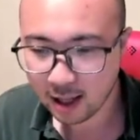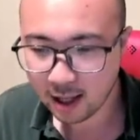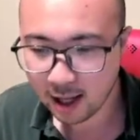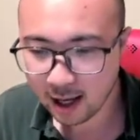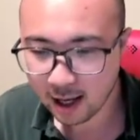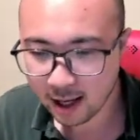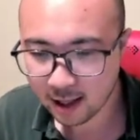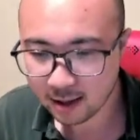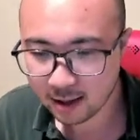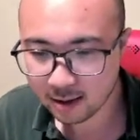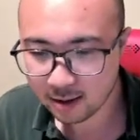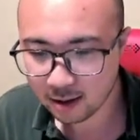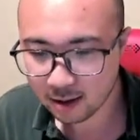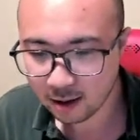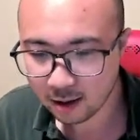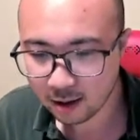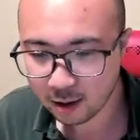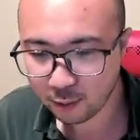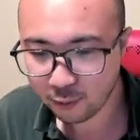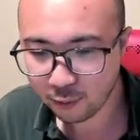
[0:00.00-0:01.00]
And
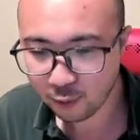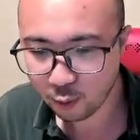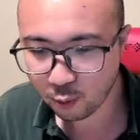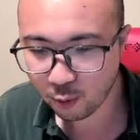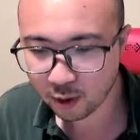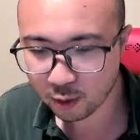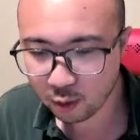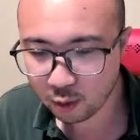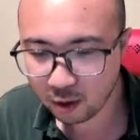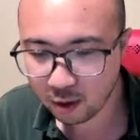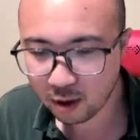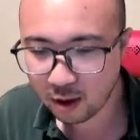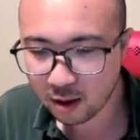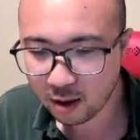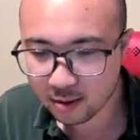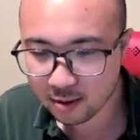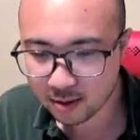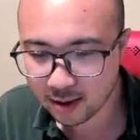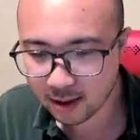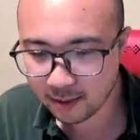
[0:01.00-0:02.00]
if you want to
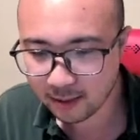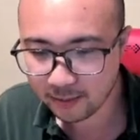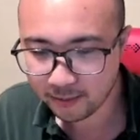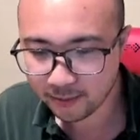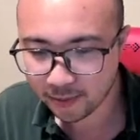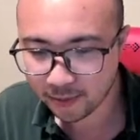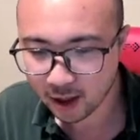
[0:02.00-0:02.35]
learn them,